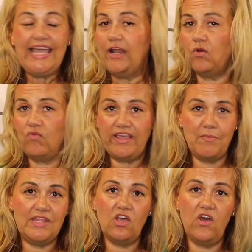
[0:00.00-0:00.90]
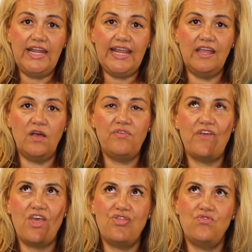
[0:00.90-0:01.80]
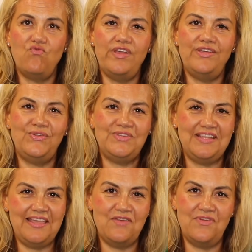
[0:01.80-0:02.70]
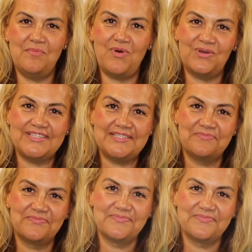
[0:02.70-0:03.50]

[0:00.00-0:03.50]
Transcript: Cannot recommend highly enough. Thrilled they are in the box.